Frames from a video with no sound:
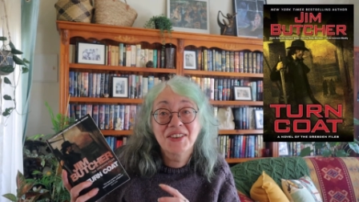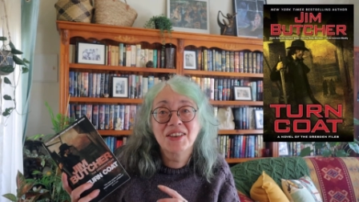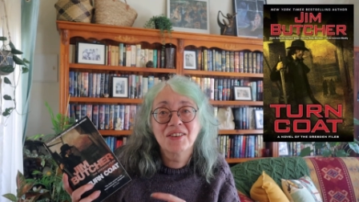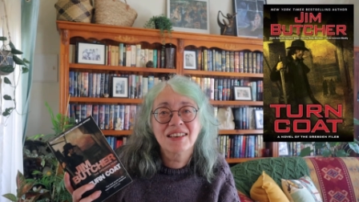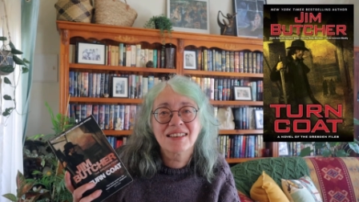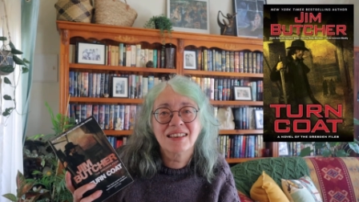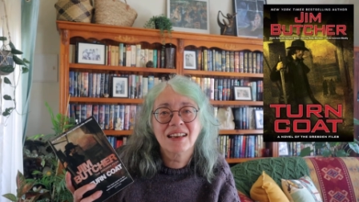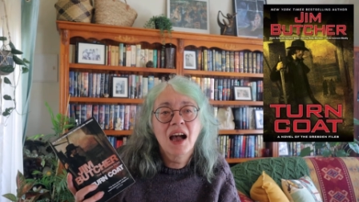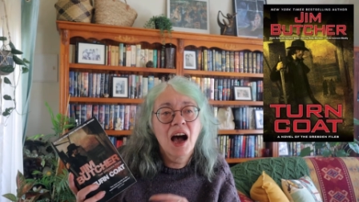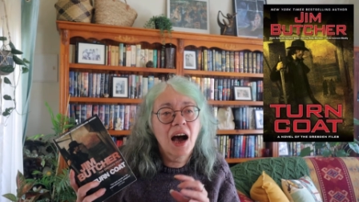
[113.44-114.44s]
Seriously,
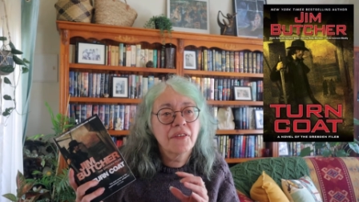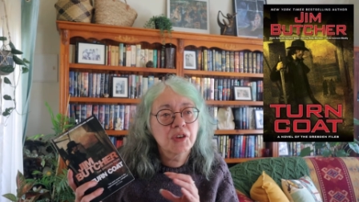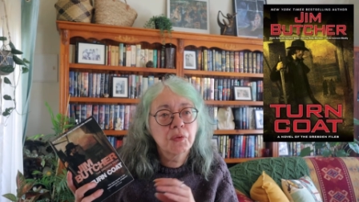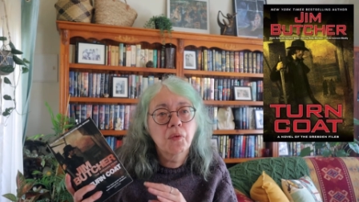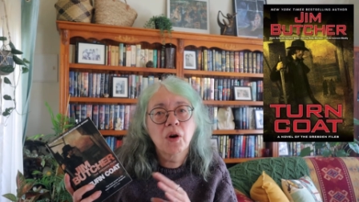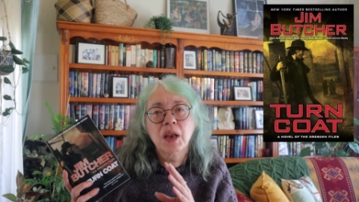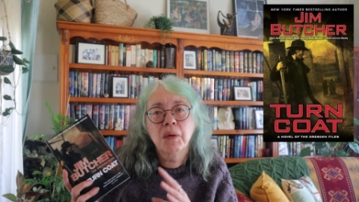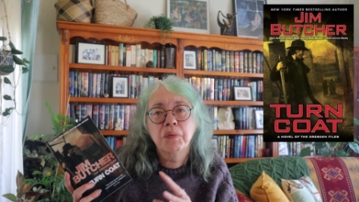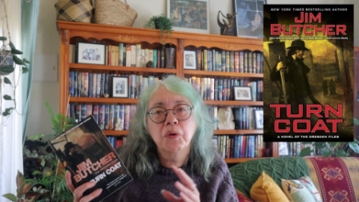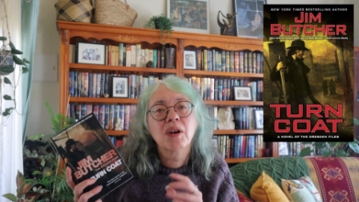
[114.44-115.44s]
after what
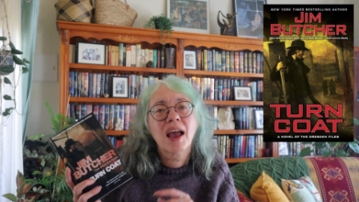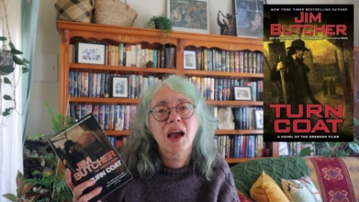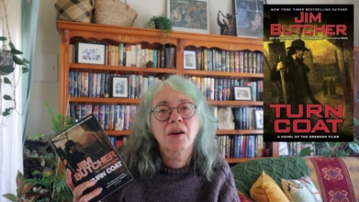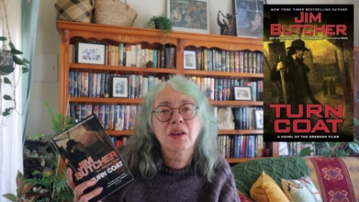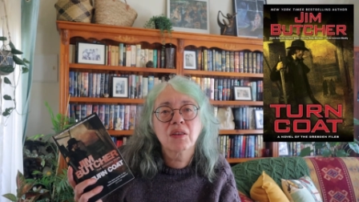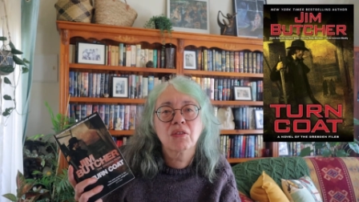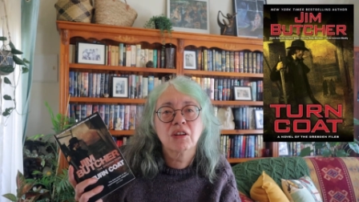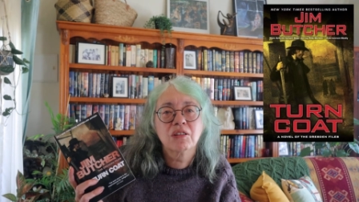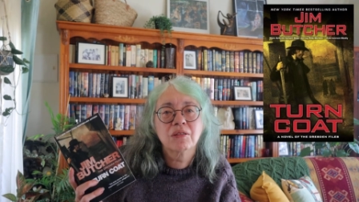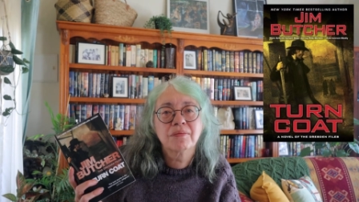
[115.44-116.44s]
he put Harry
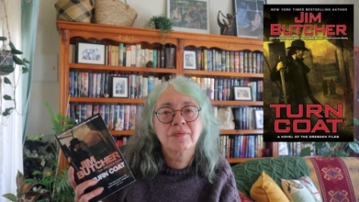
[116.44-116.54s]
through.